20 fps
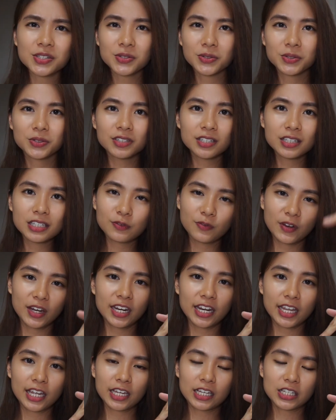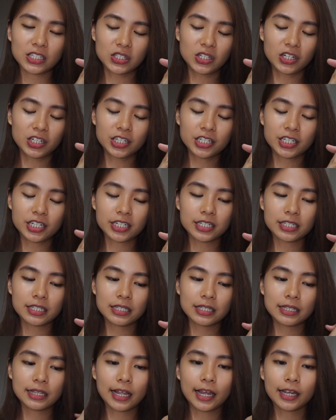So this V-Day is not just
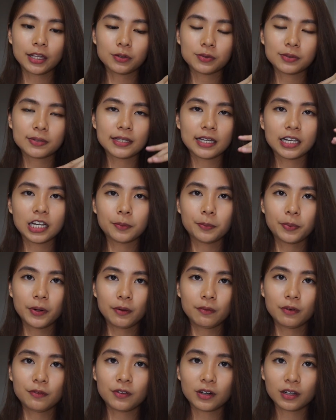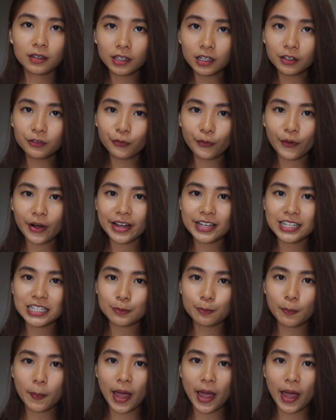like to celebrate with your loved ones,